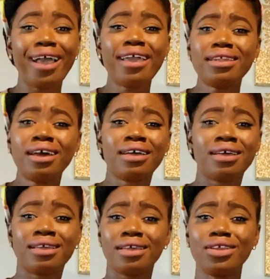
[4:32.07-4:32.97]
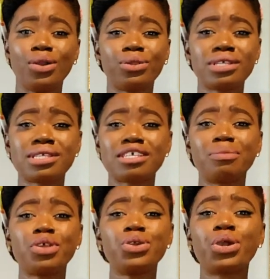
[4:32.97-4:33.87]
And you know, this is
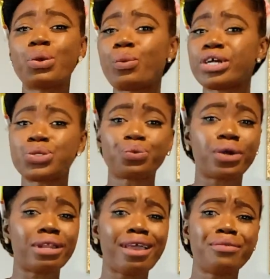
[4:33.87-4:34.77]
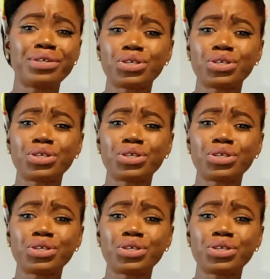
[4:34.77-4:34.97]
something you can wear to run errands.